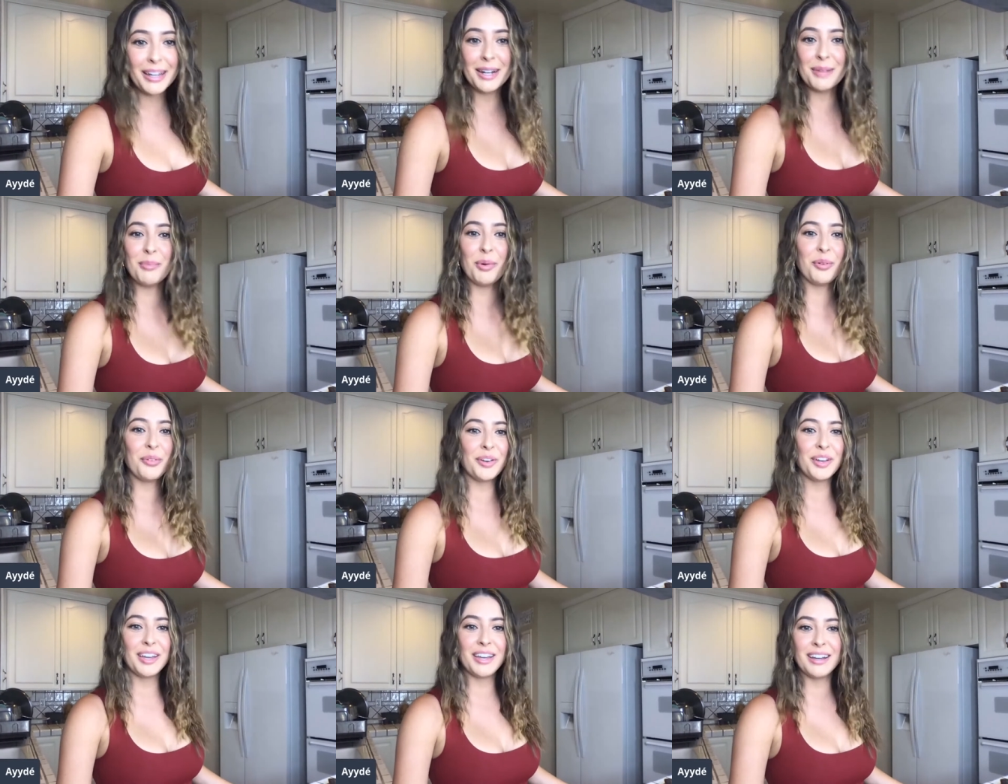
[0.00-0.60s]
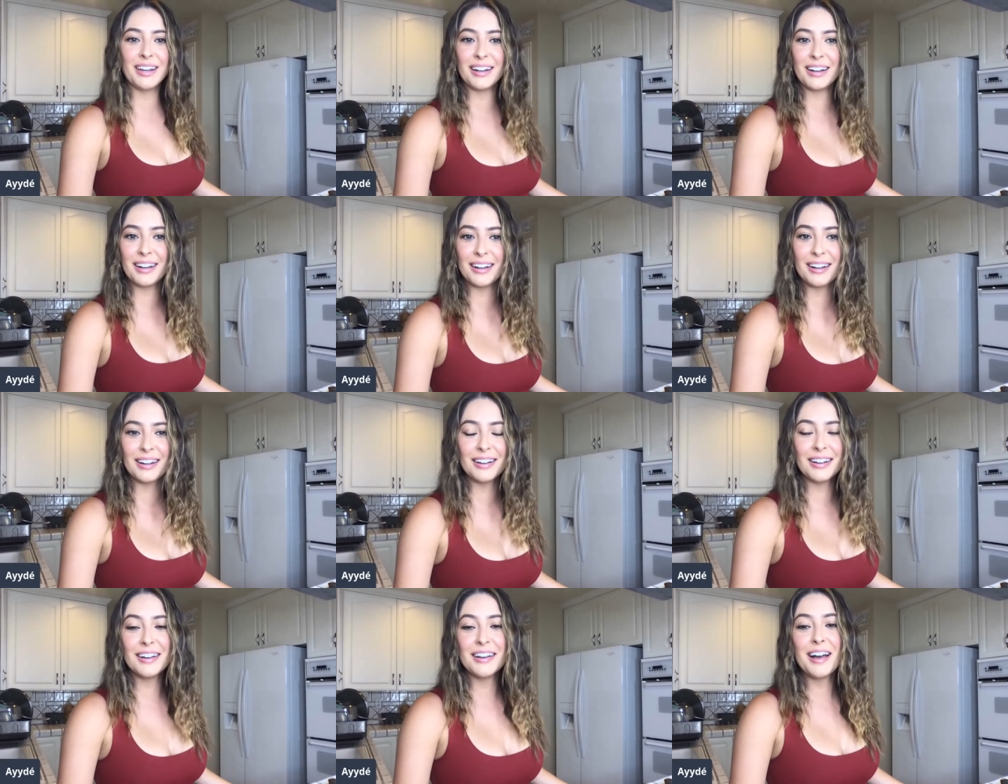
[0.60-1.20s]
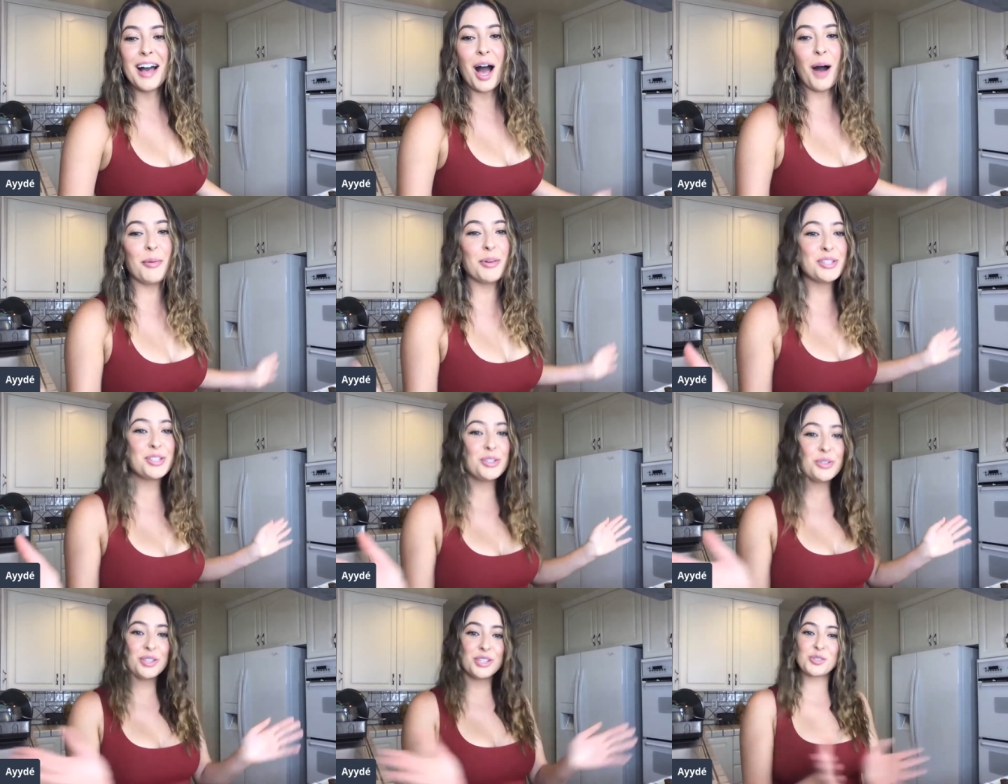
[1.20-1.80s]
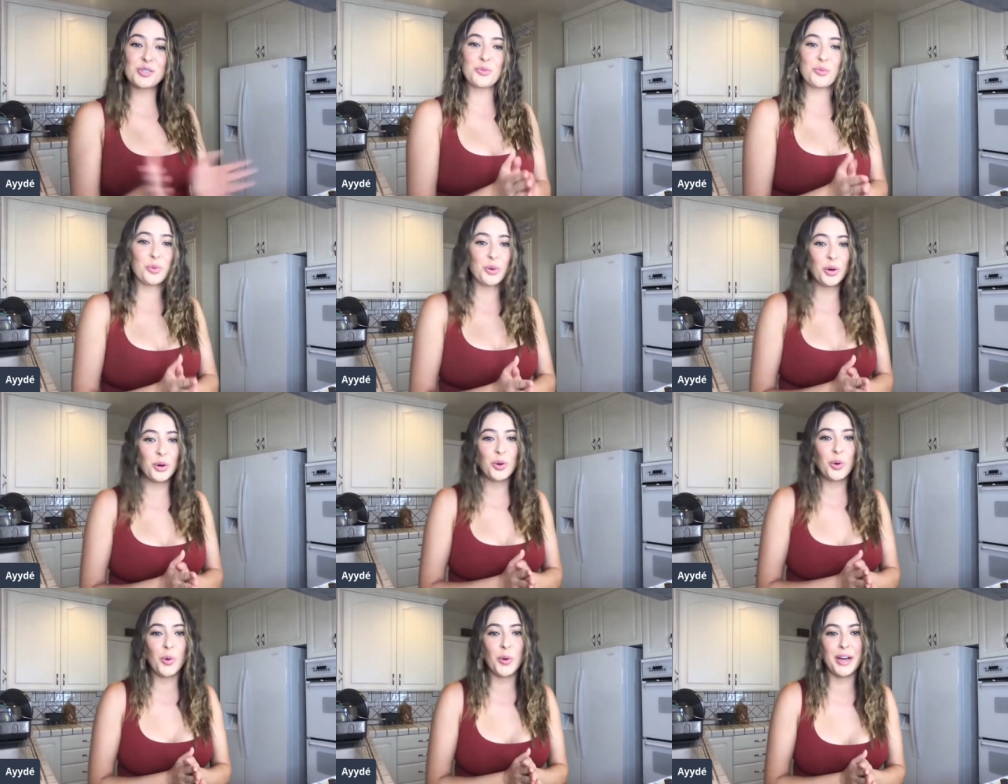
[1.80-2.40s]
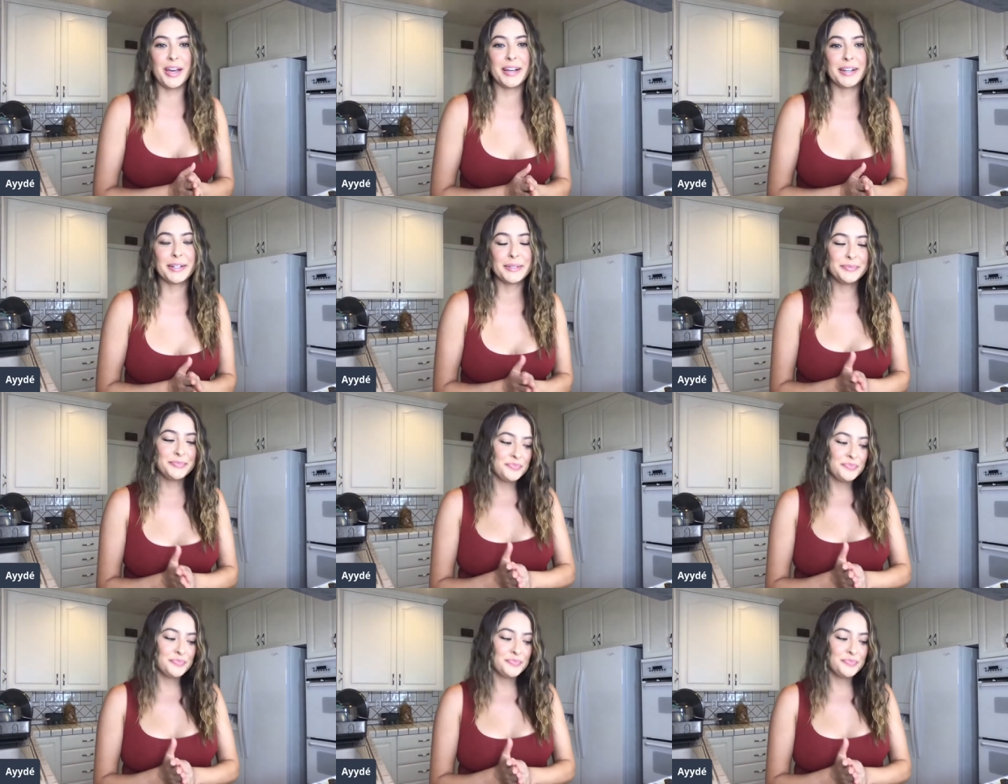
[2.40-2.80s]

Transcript: and I'm over here. I want to do this real quick.